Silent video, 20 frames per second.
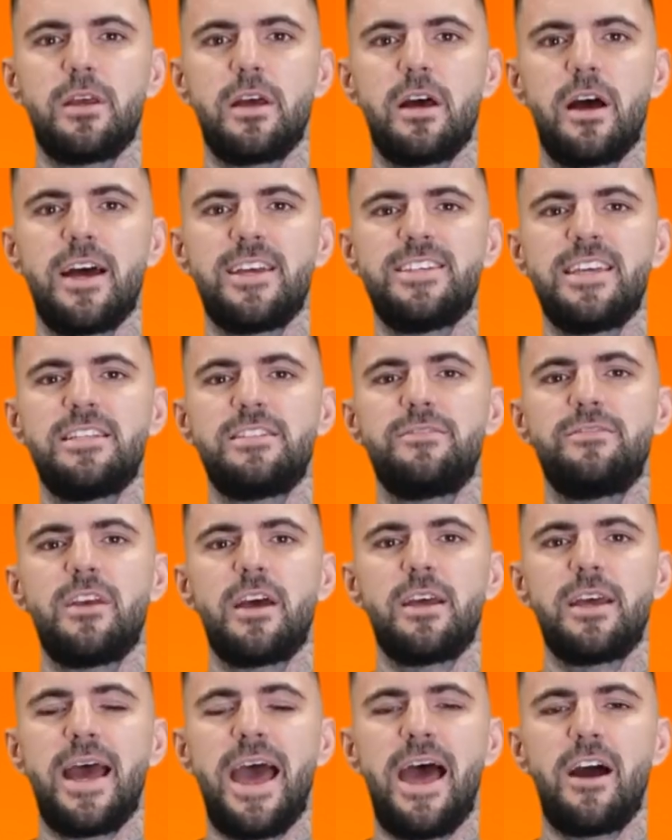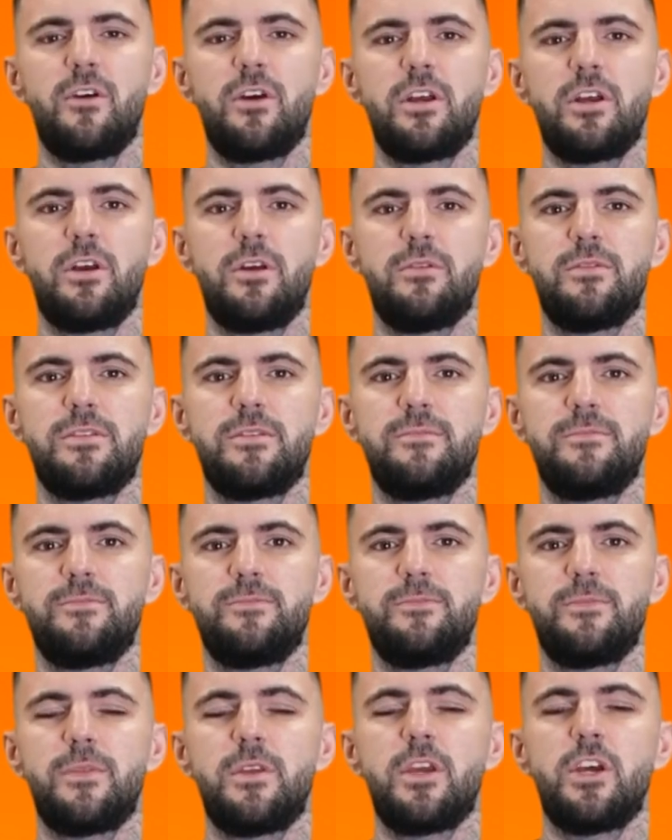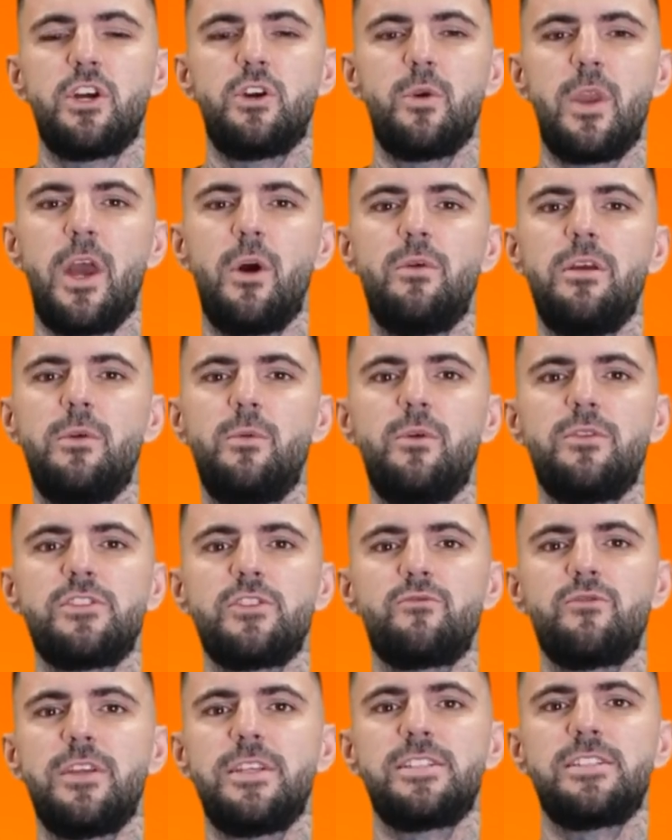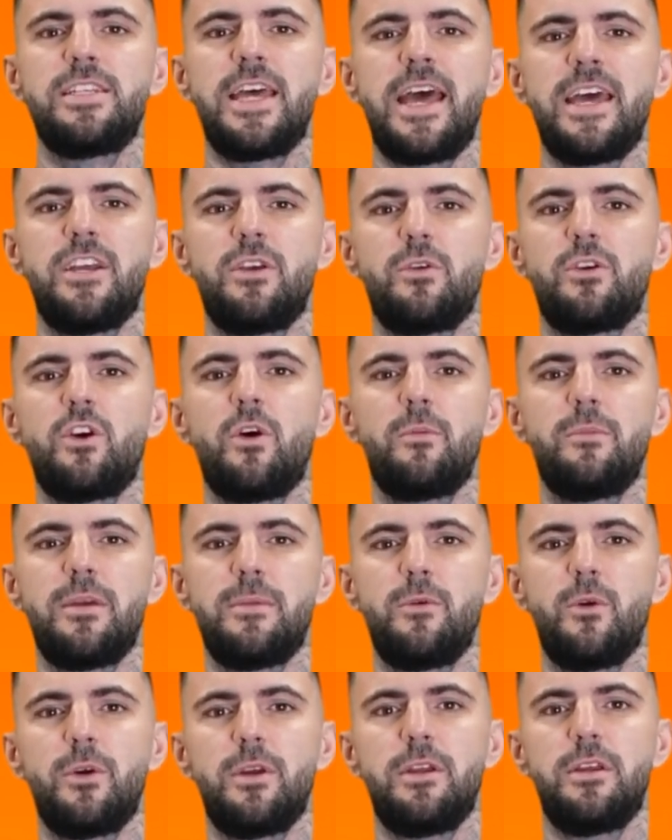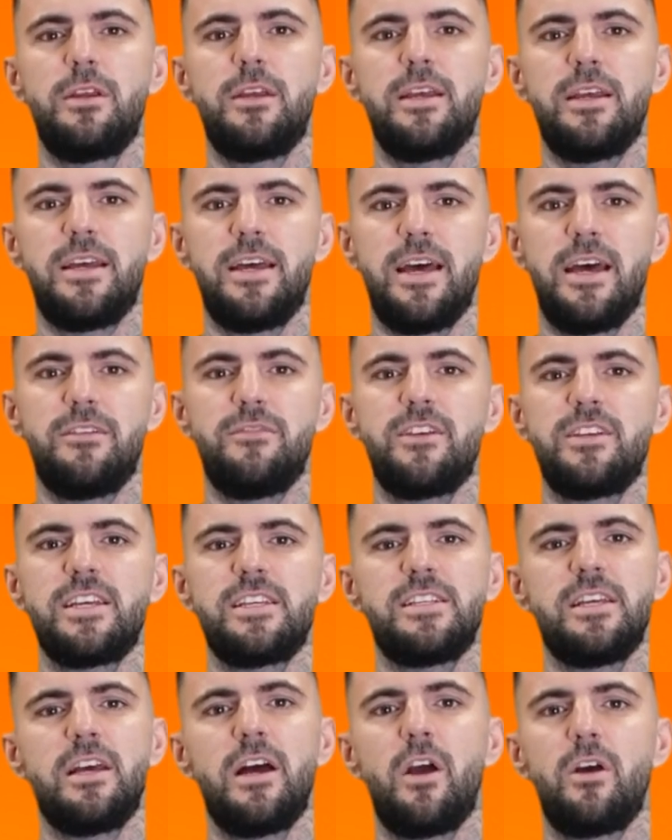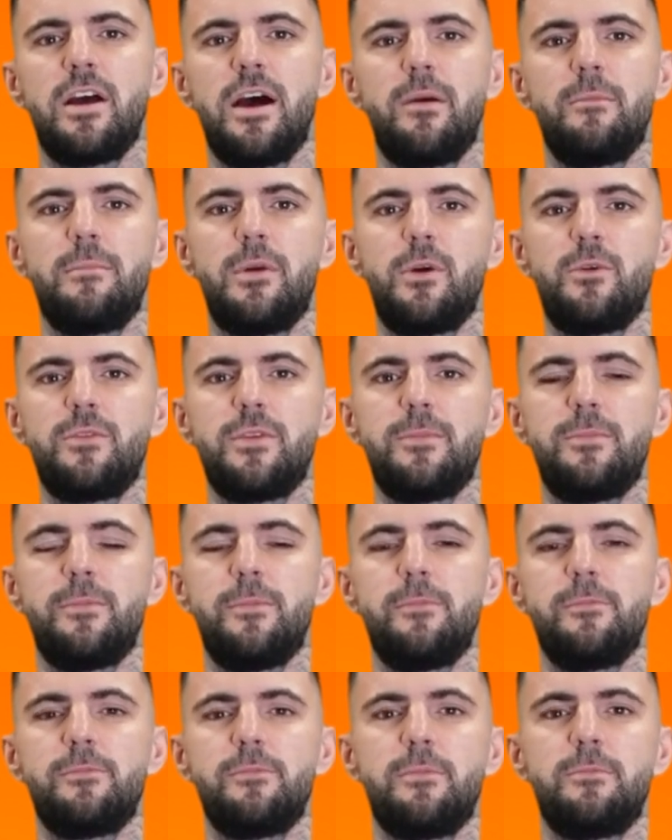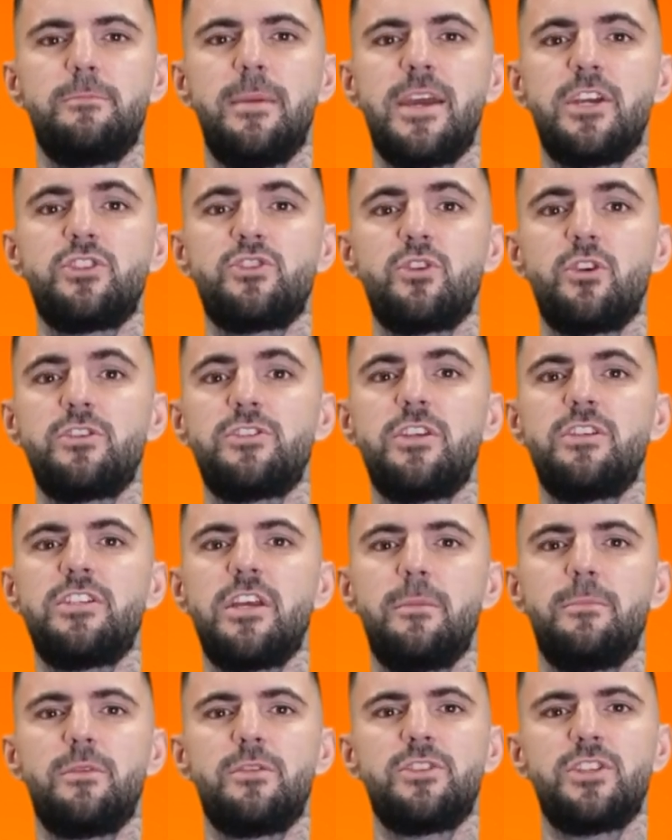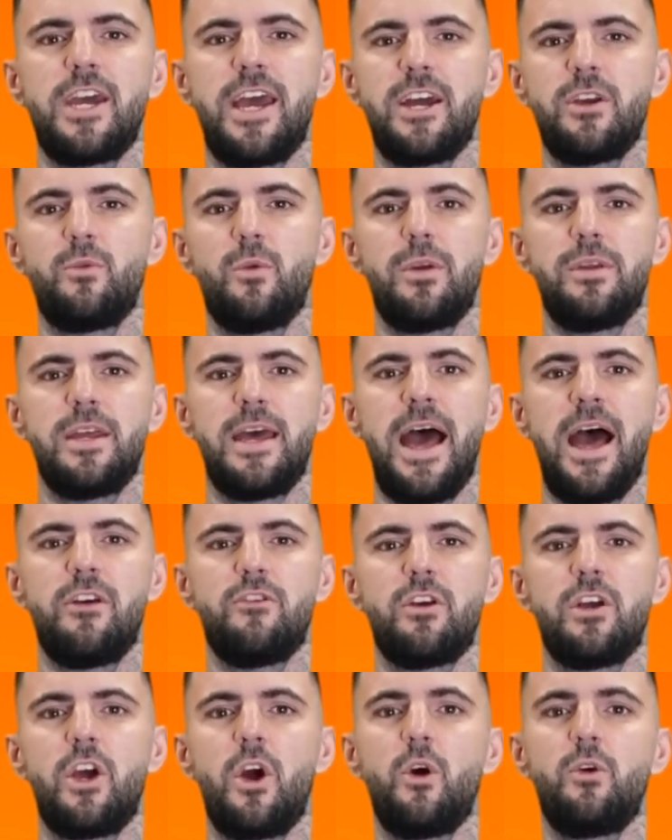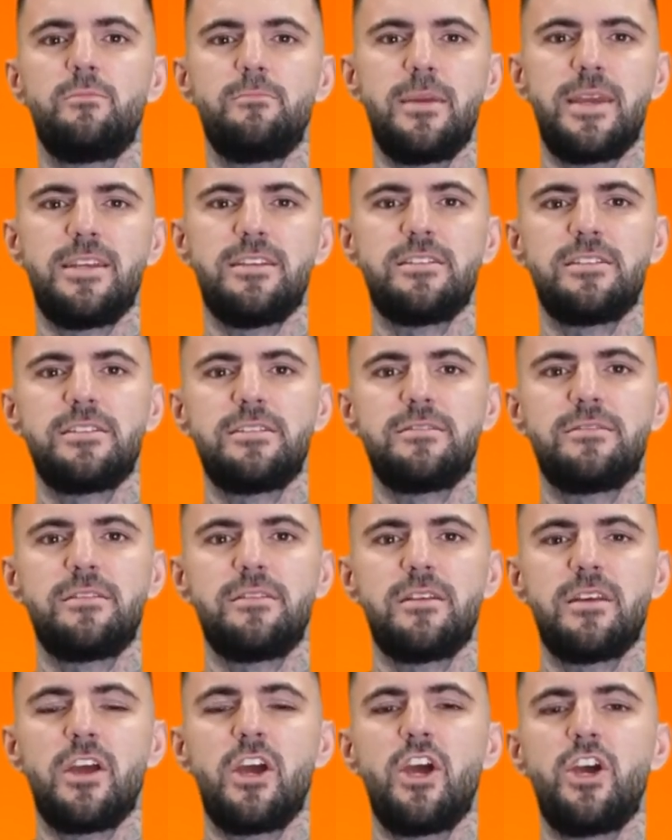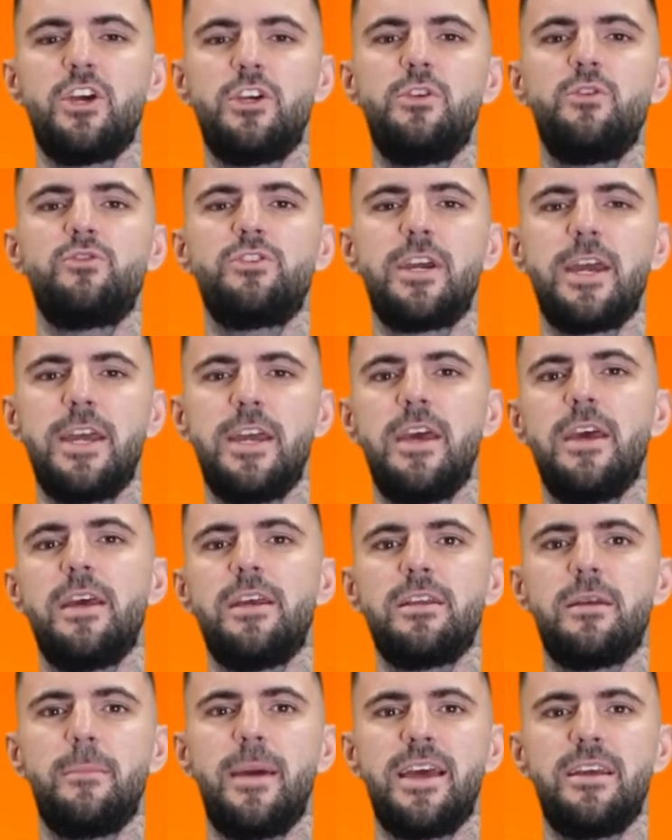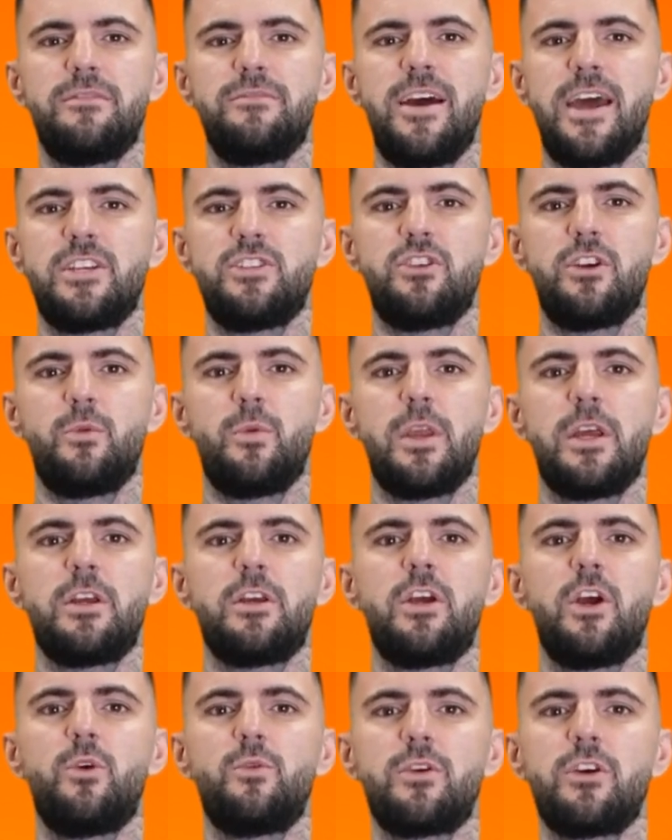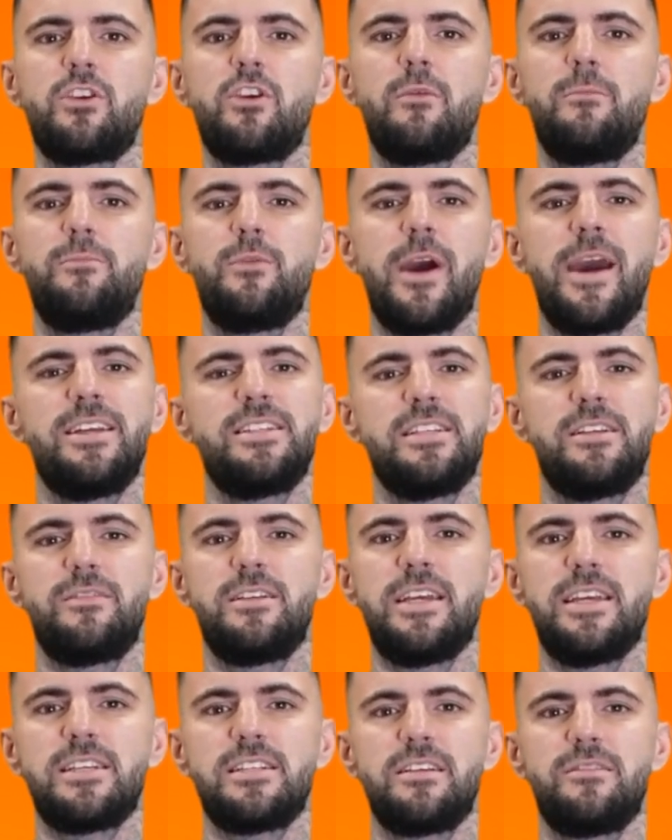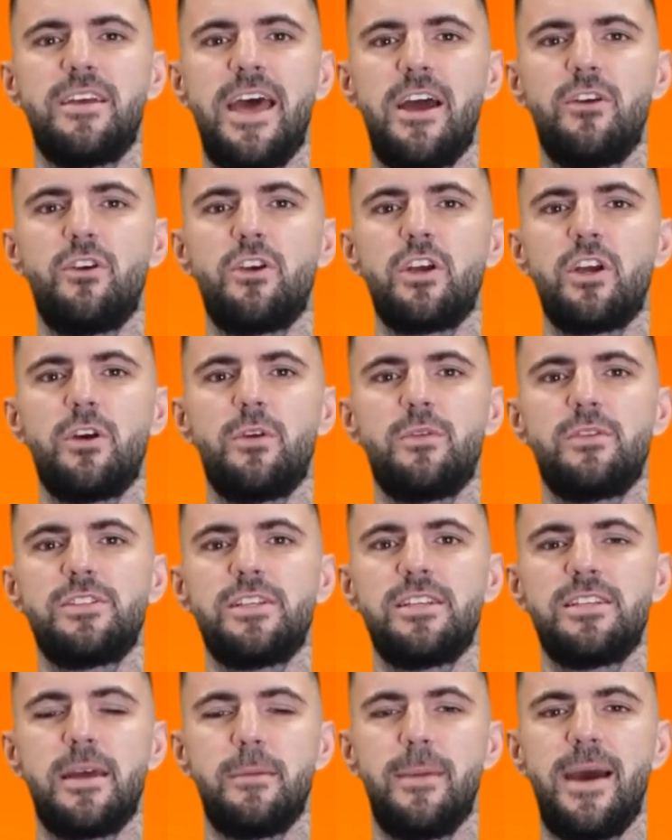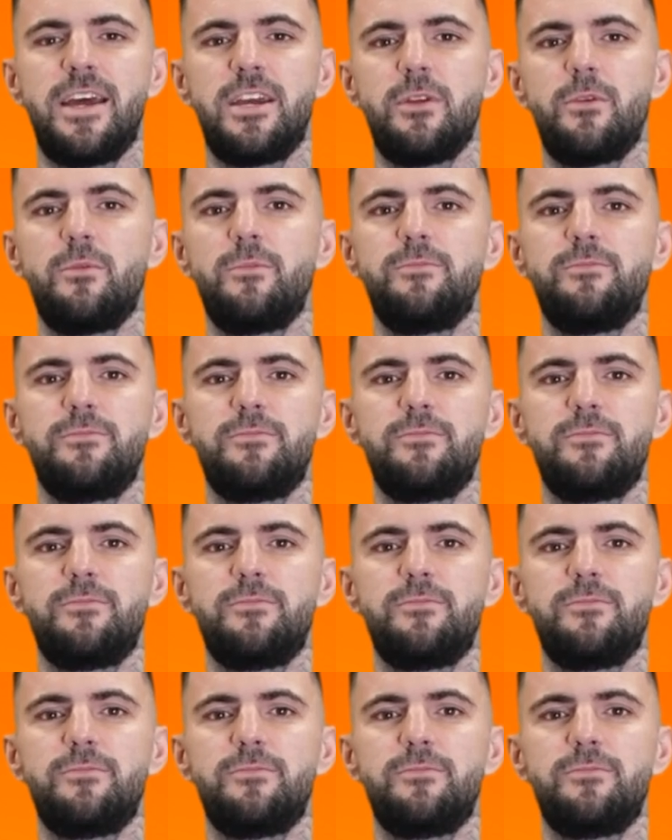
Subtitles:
Identify the error code. You only want to reset your Combi boiler if it is in lockout mode. Make sure to double-check what the error code means. Usually, the manufacturer will include a comprehensive list of error codes in their manual.